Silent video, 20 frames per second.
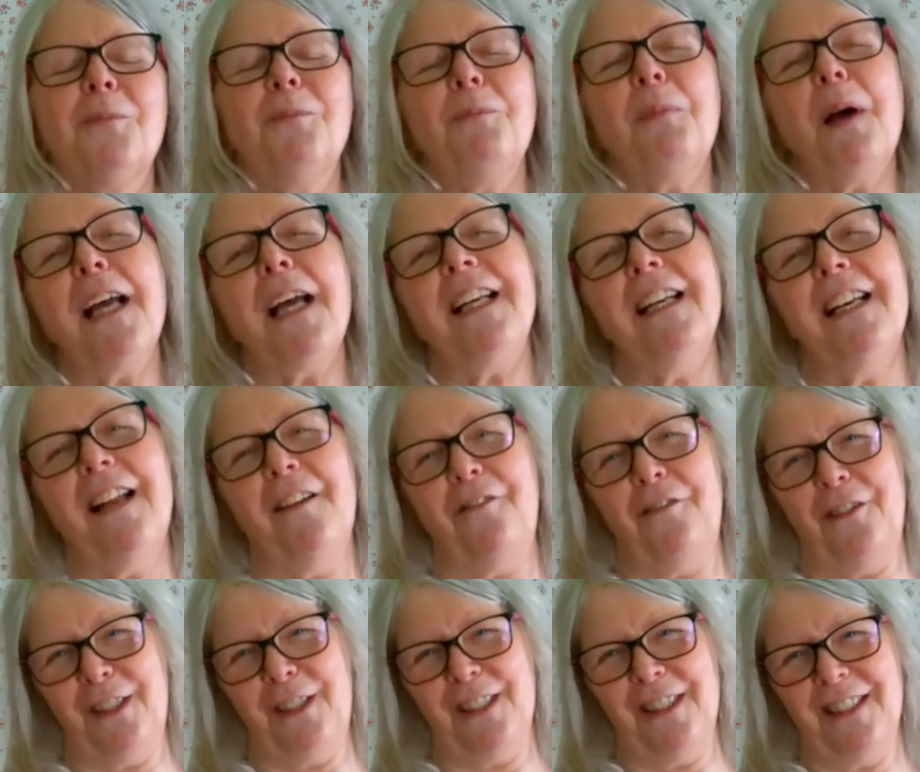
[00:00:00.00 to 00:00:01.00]

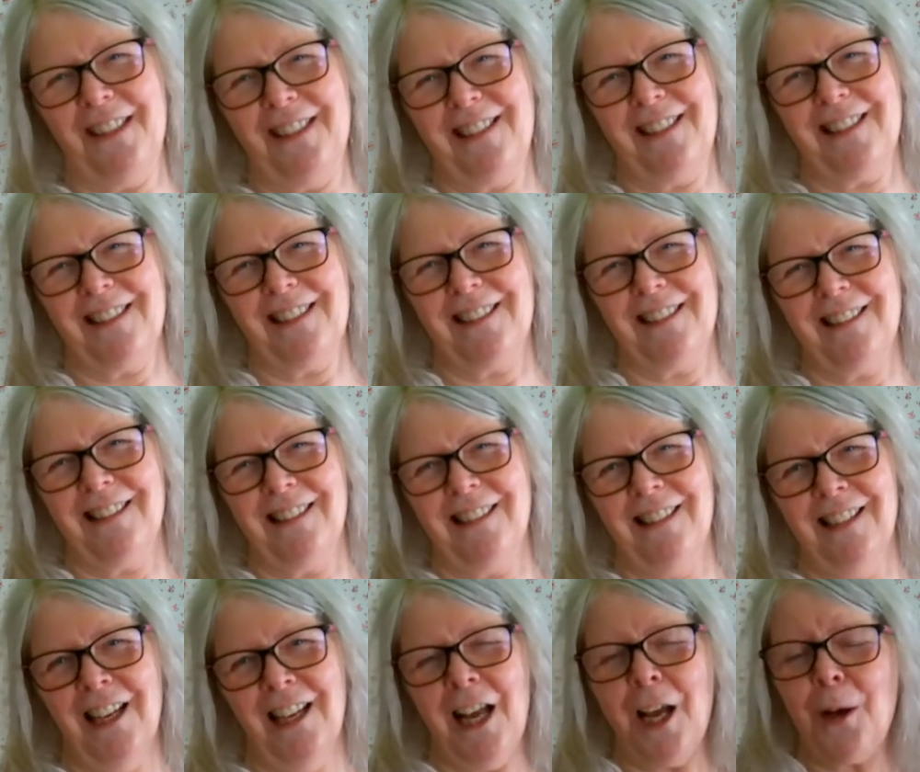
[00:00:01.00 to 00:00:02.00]
magnificent.
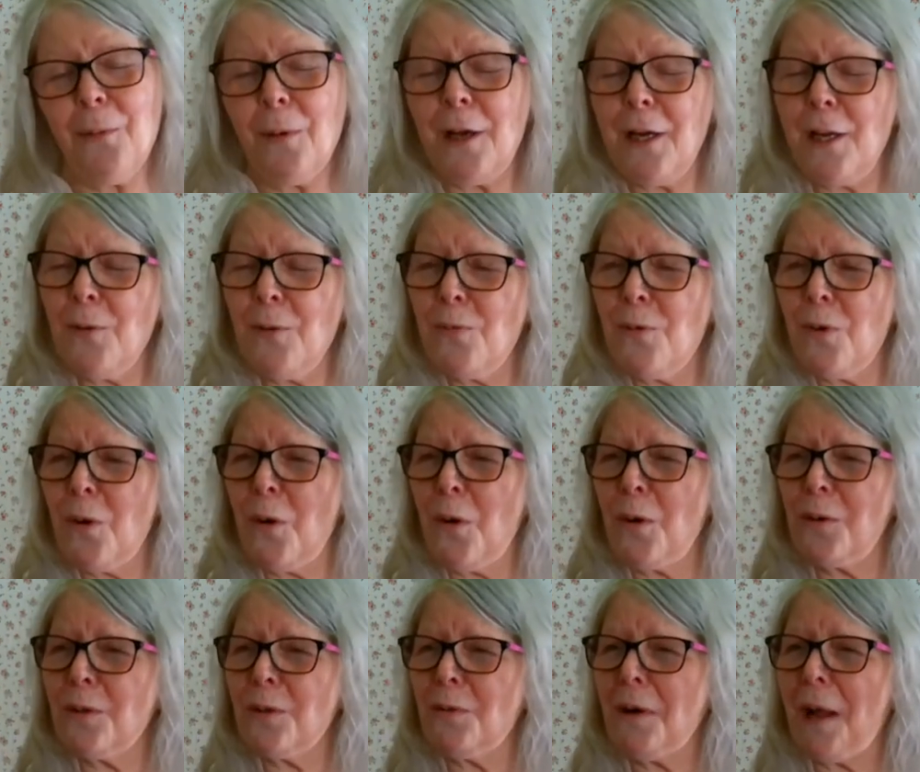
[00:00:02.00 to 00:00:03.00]
And when he
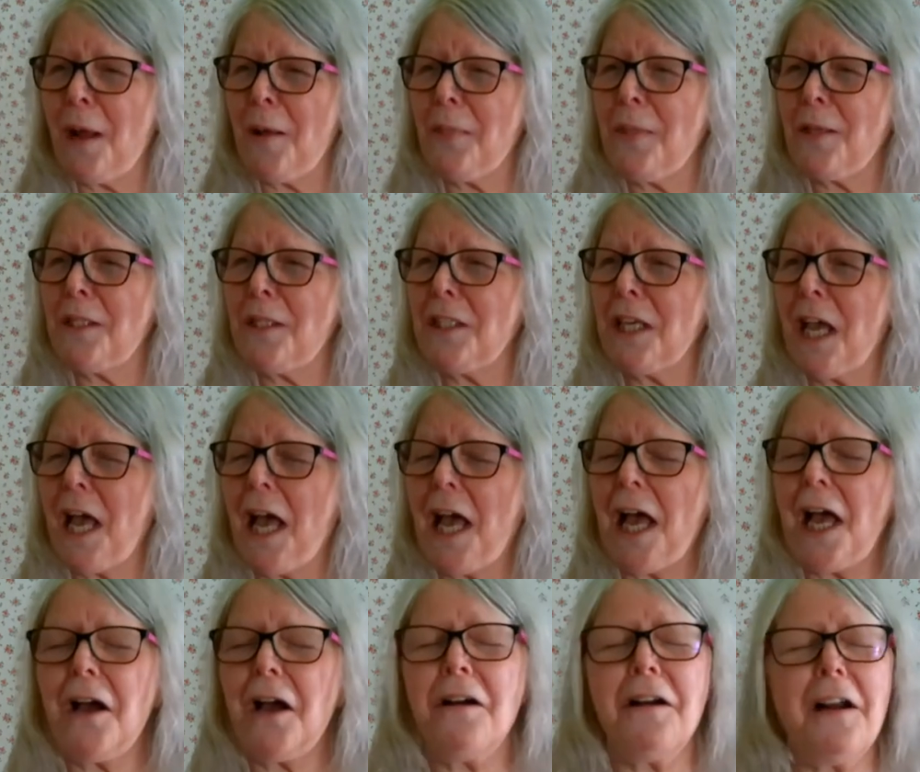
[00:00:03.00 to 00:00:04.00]
walked around the
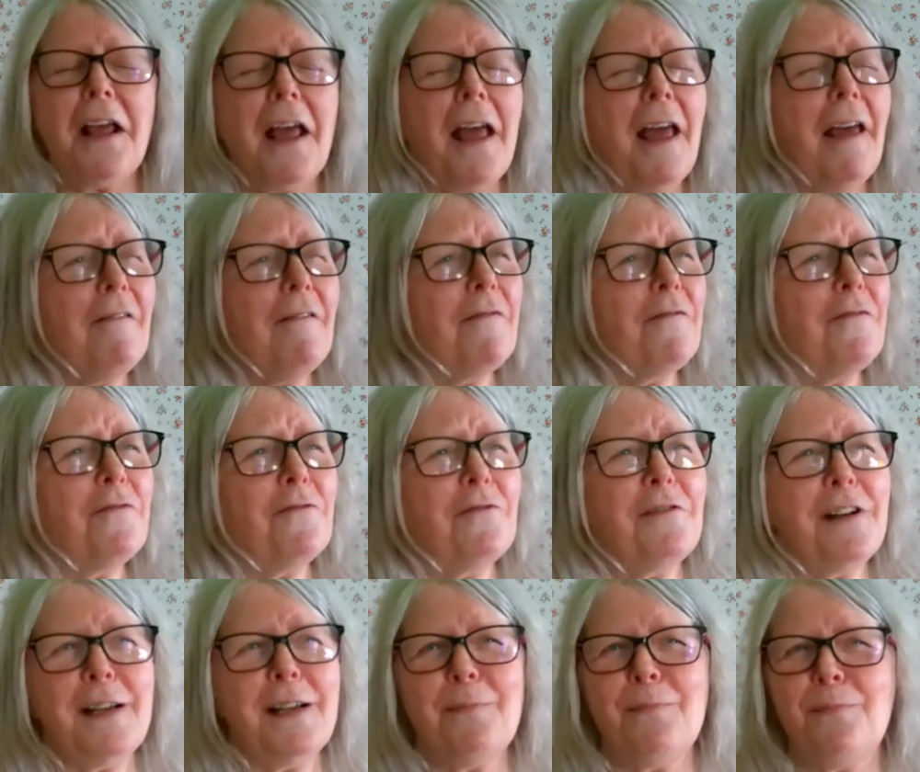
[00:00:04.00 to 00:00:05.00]
town
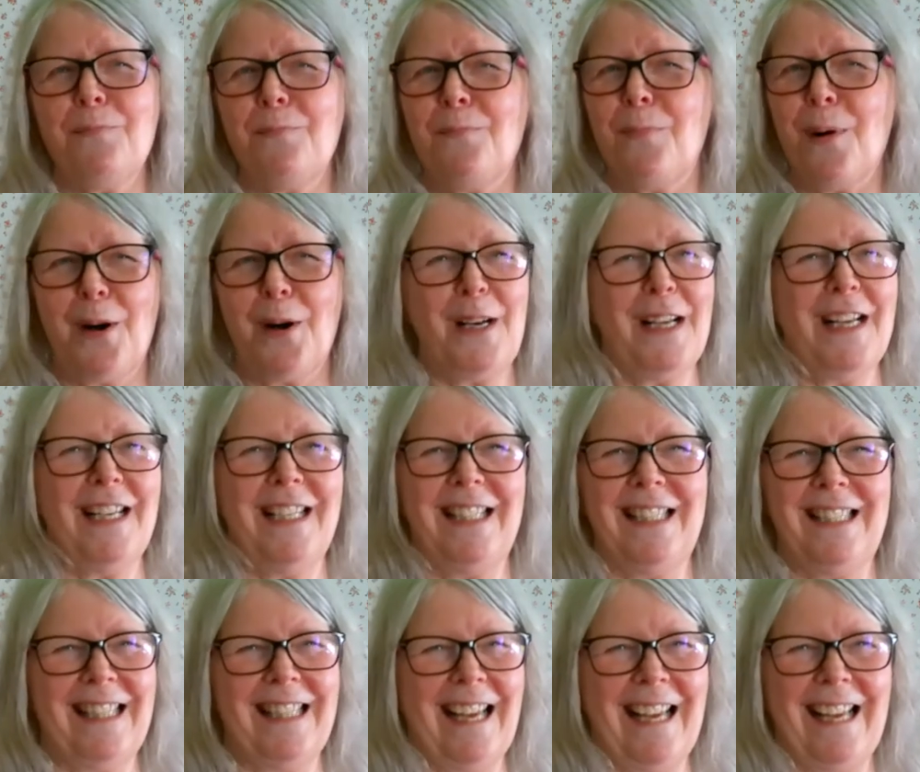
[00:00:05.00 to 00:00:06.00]
everybody
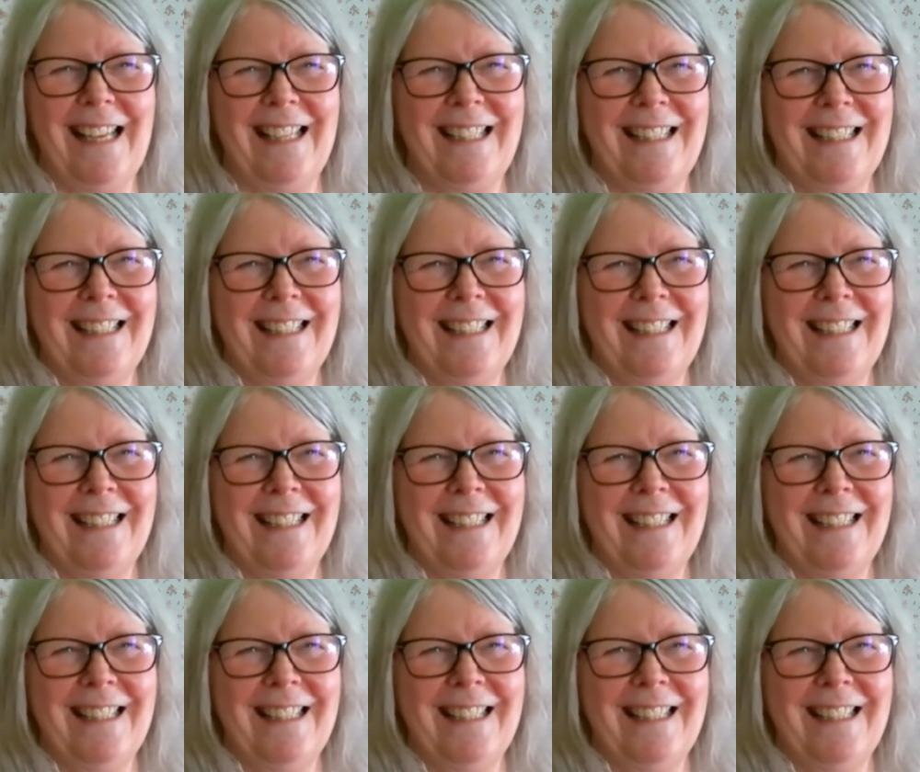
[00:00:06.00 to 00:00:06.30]
said,